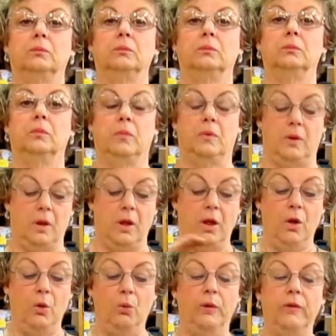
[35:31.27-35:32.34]

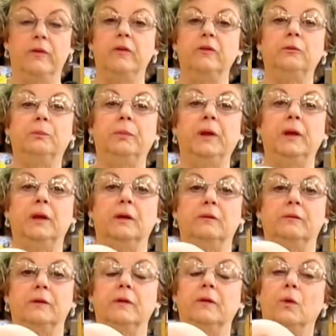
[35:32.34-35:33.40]
When this bit
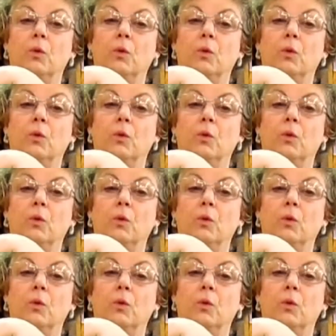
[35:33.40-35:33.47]
is in the